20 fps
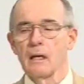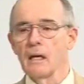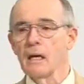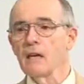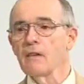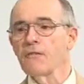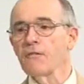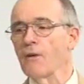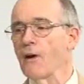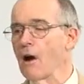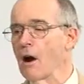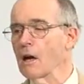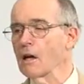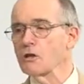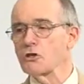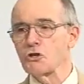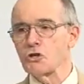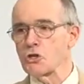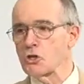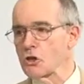if
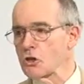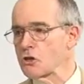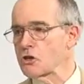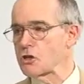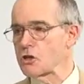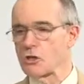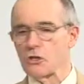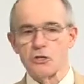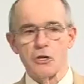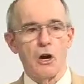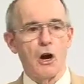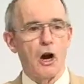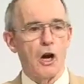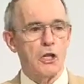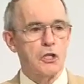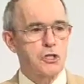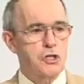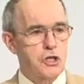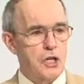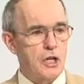our churches
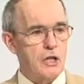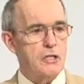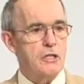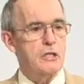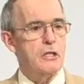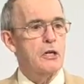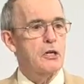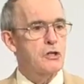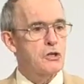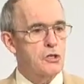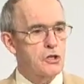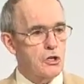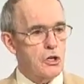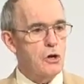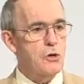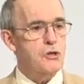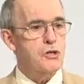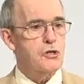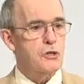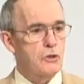are just
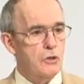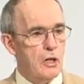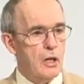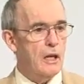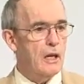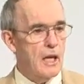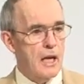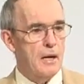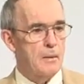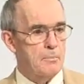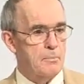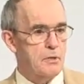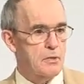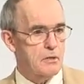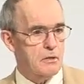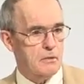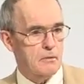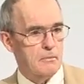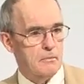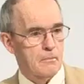social
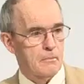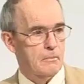clubs,